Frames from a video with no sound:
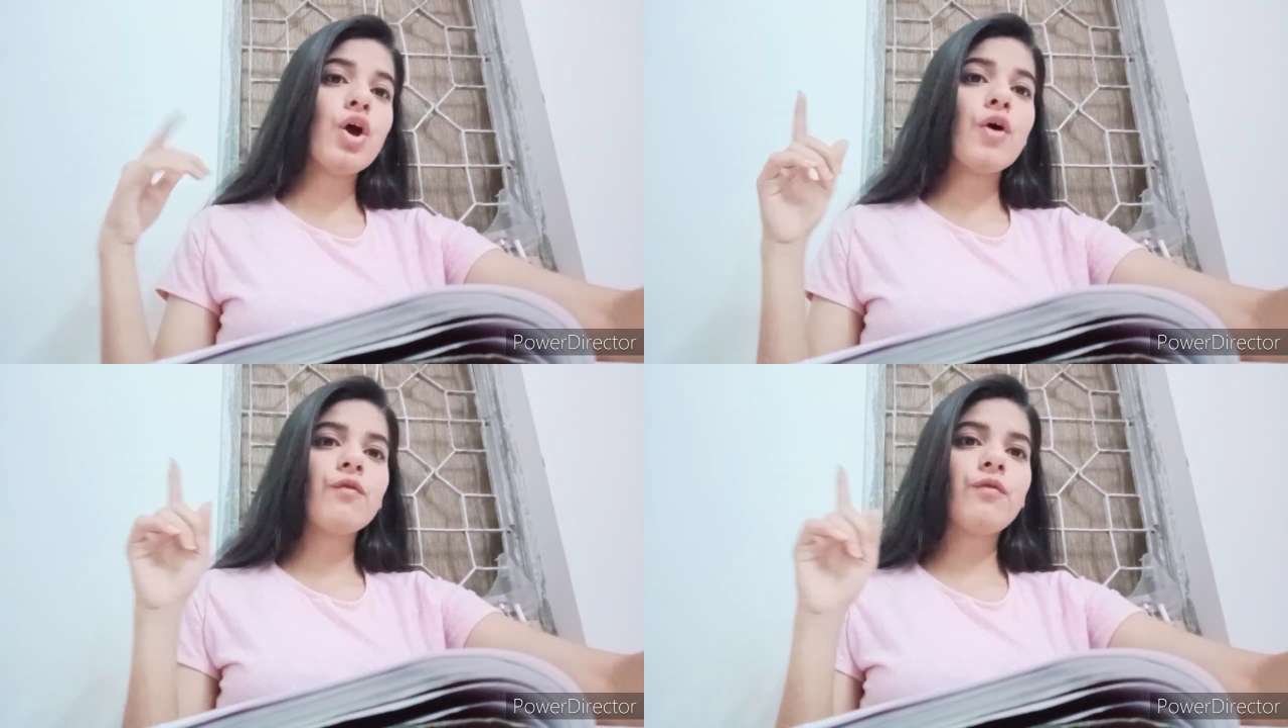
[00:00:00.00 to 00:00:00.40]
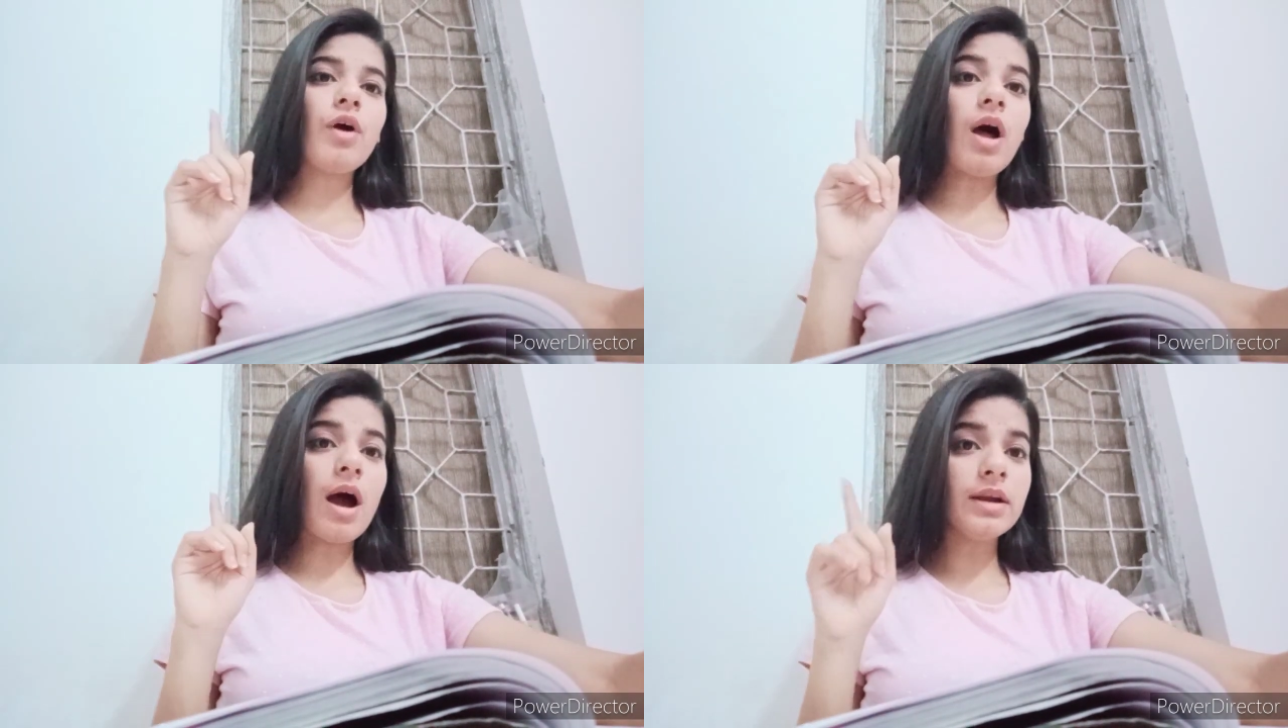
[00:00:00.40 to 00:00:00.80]

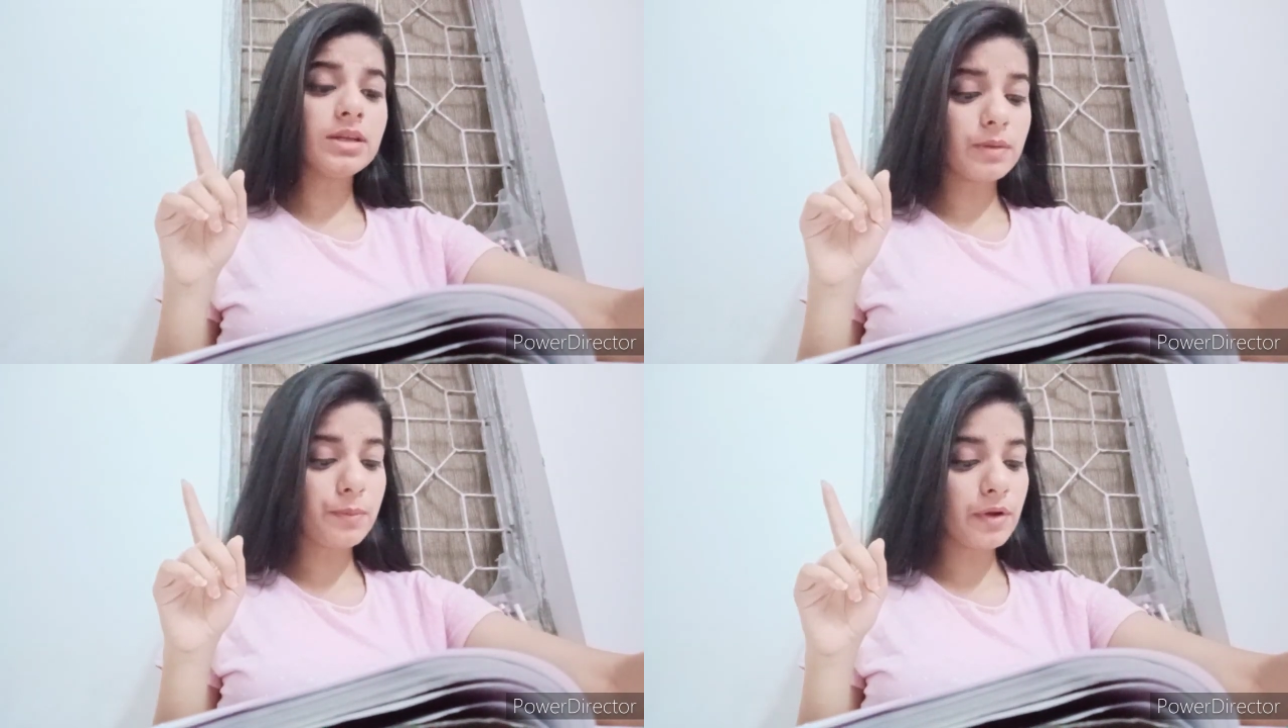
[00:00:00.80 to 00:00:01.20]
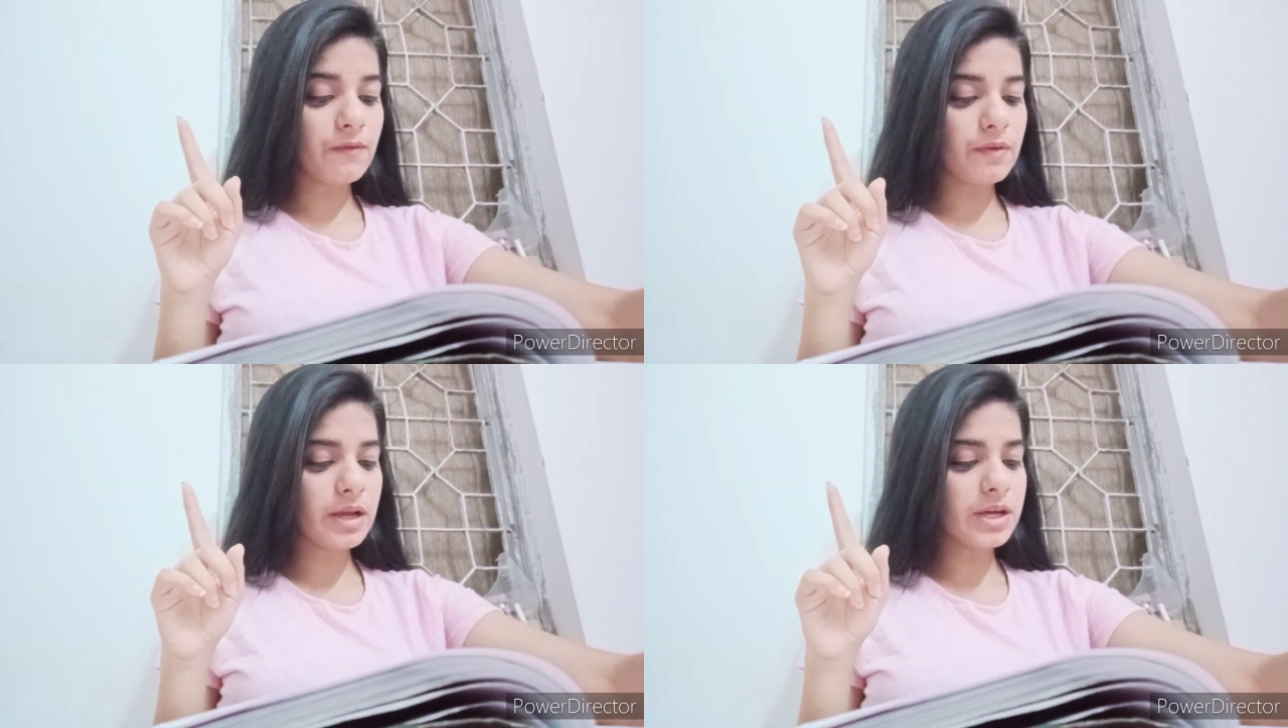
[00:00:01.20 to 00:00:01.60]
for
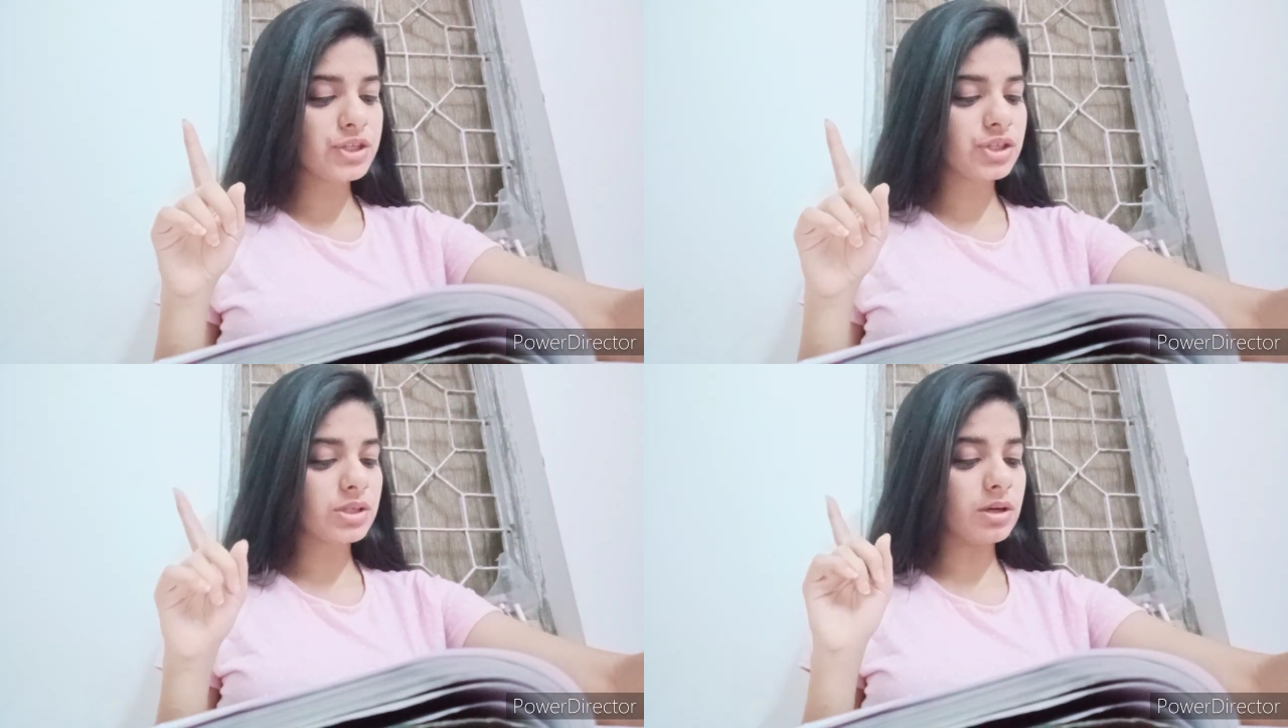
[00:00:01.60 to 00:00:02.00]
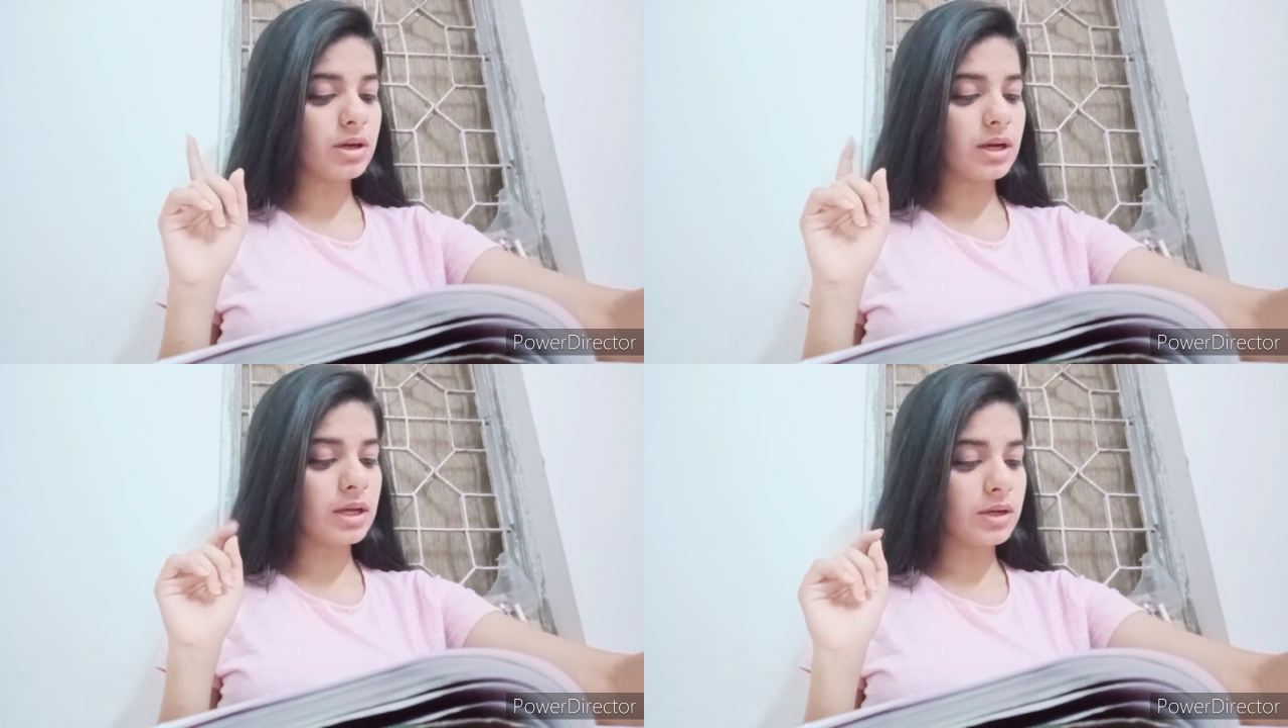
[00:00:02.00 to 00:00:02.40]
underprivileged
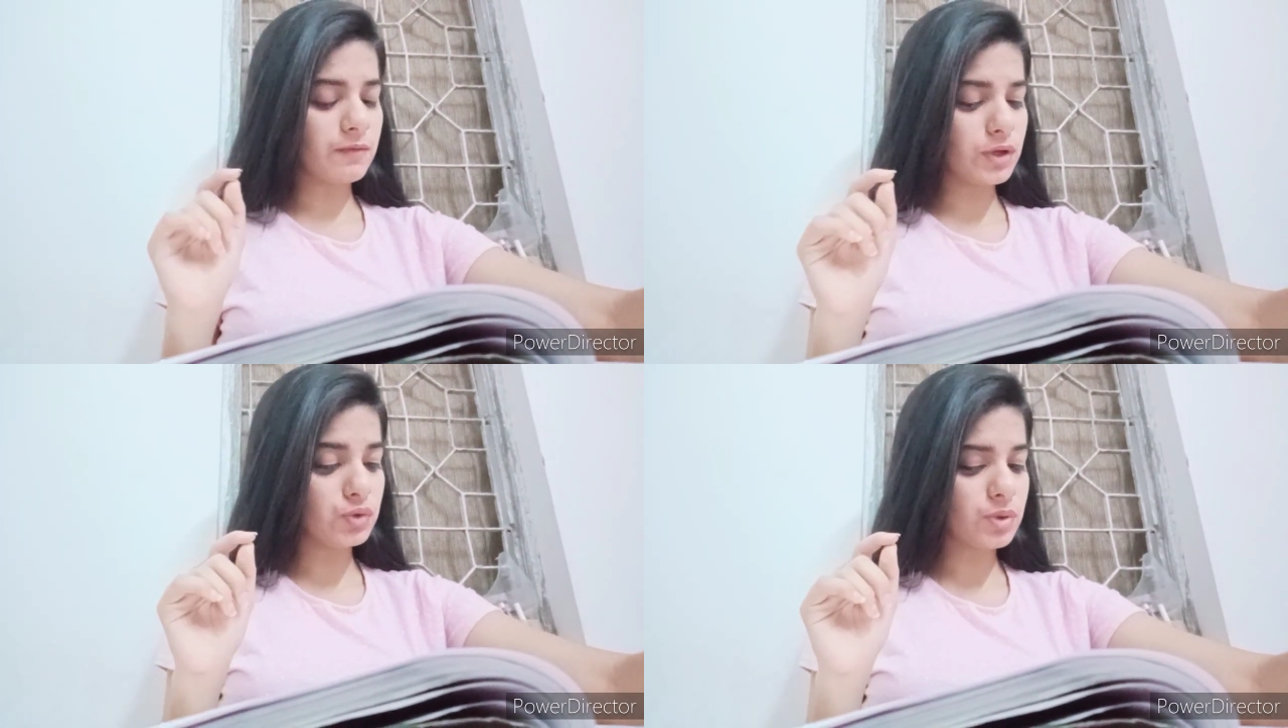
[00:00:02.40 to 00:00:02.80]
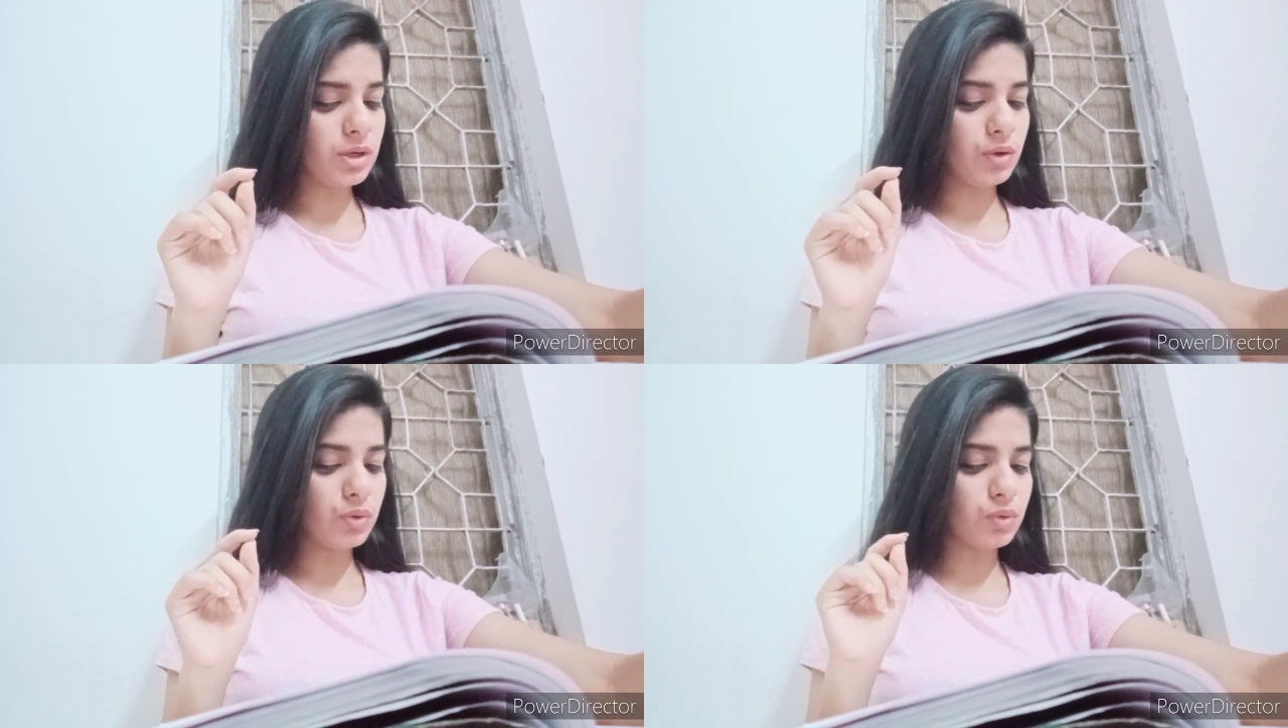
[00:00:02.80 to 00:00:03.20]

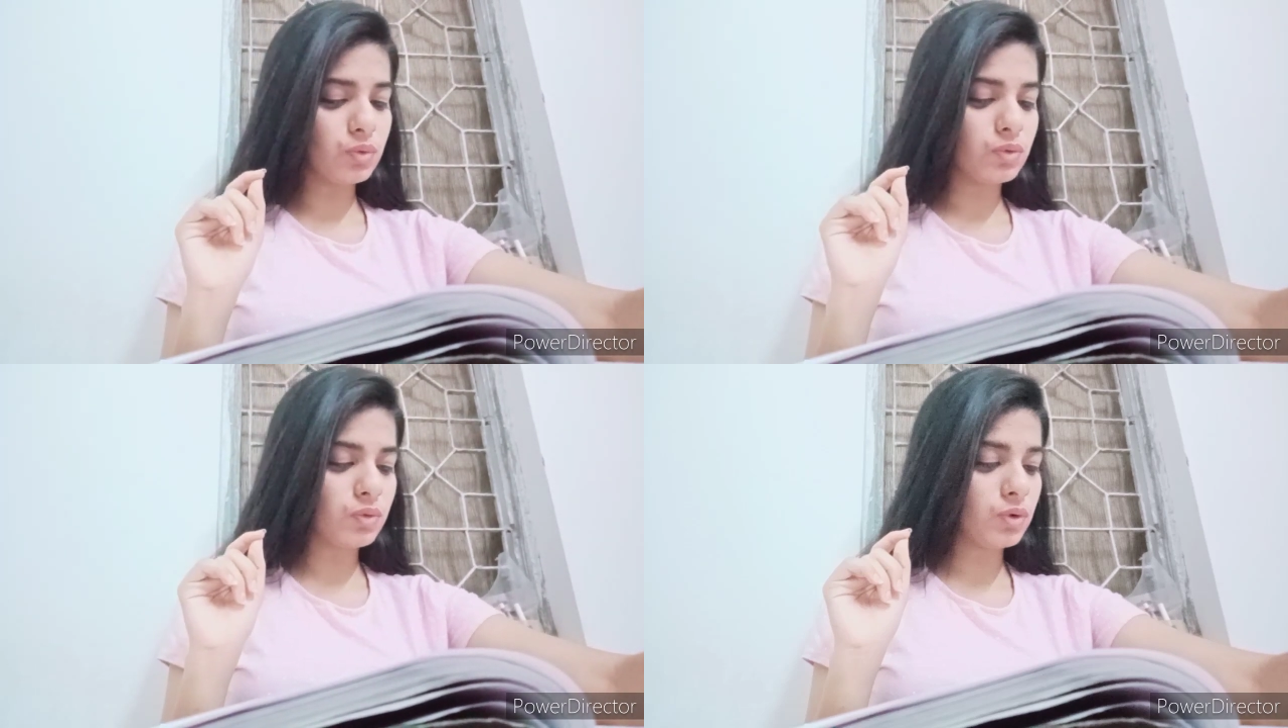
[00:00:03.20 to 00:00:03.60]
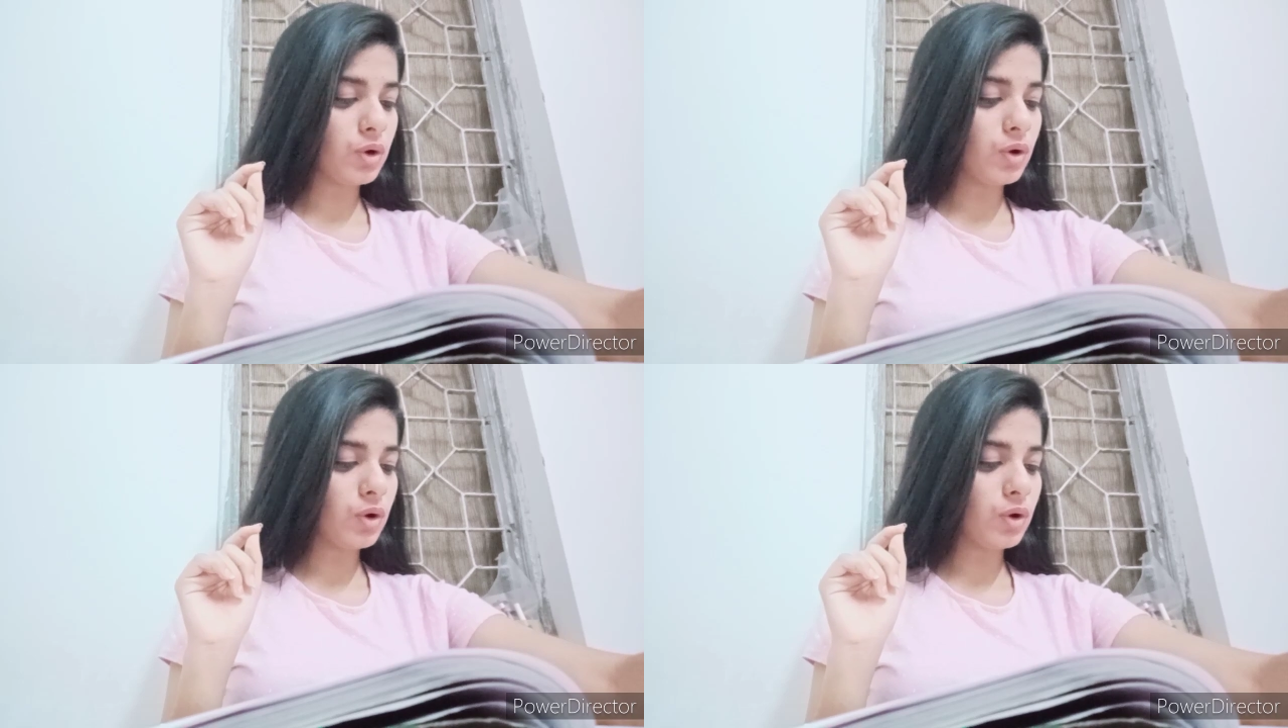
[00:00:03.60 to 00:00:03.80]
individual who